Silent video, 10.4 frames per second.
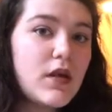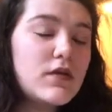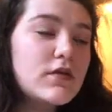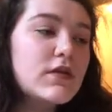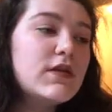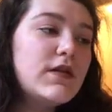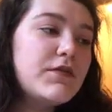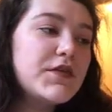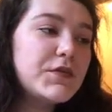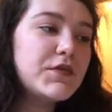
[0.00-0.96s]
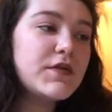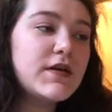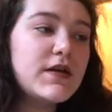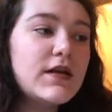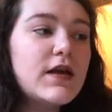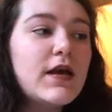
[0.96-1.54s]
So the difference
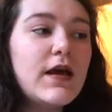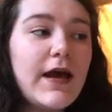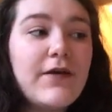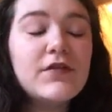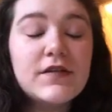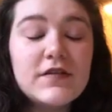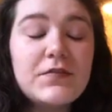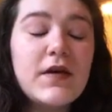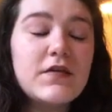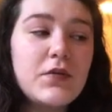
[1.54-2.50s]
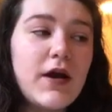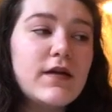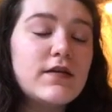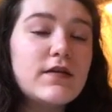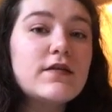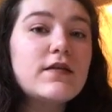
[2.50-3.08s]
between evidence-based
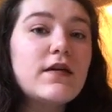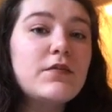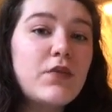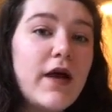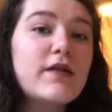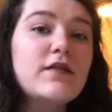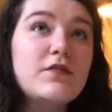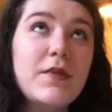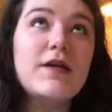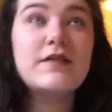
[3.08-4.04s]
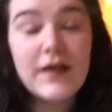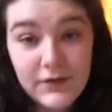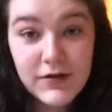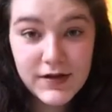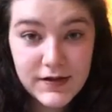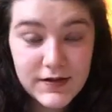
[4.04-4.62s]
practice and practice-based
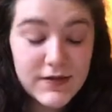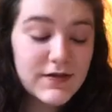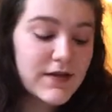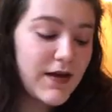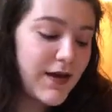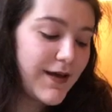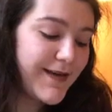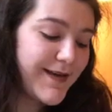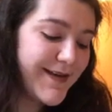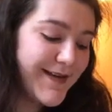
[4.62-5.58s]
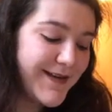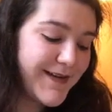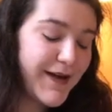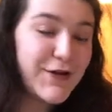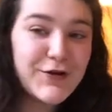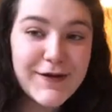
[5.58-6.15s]
evidence, I
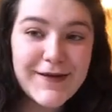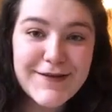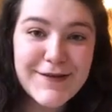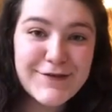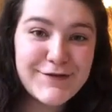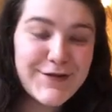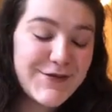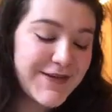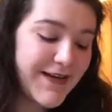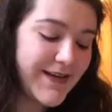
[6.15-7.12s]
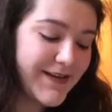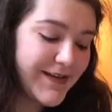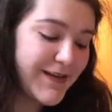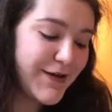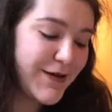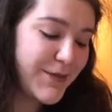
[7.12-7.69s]
know it gets confusing,
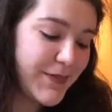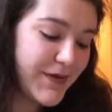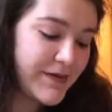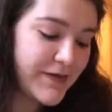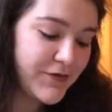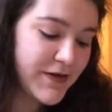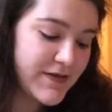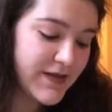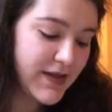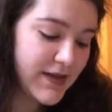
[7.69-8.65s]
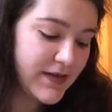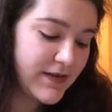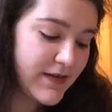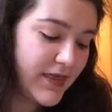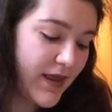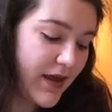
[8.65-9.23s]
but the difference is
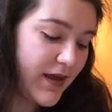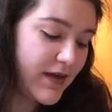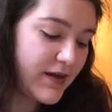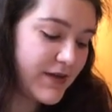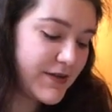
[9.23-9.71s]
that